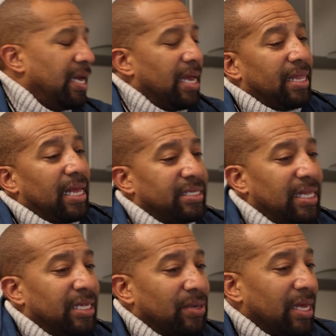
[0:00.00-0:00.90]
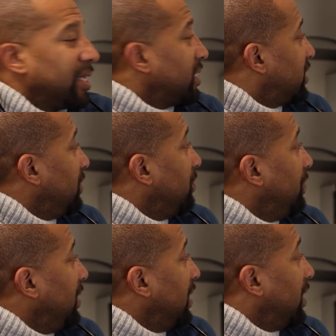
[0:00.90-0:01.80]
And that's what I think she would
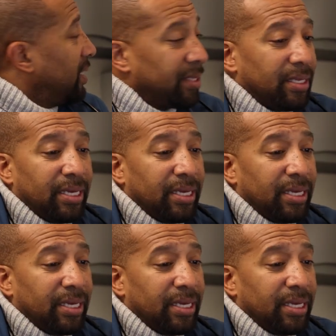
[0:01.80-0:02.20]
be a